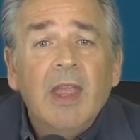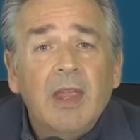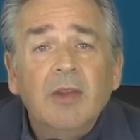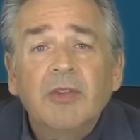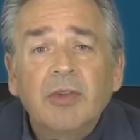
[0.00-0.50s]

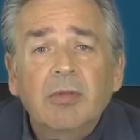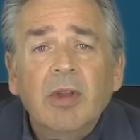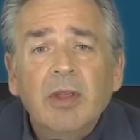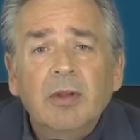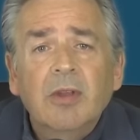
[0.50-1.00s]
In
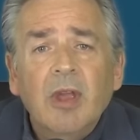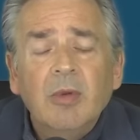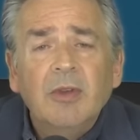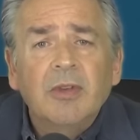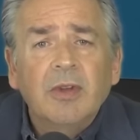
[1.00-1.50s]
surreal
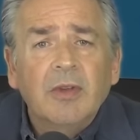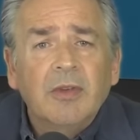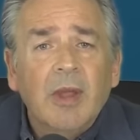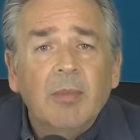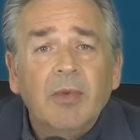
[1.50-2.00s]

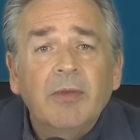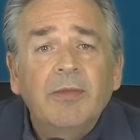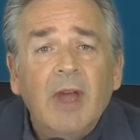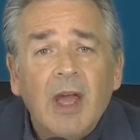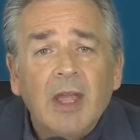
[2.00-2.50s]
coincidence number
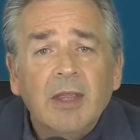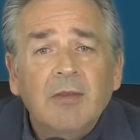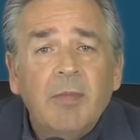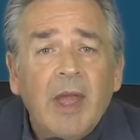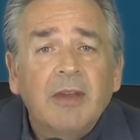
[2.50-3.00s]

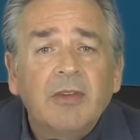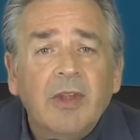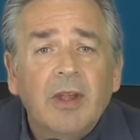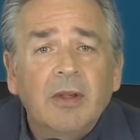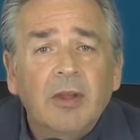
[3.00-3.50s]
five,
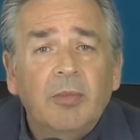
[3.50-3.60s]
Bancel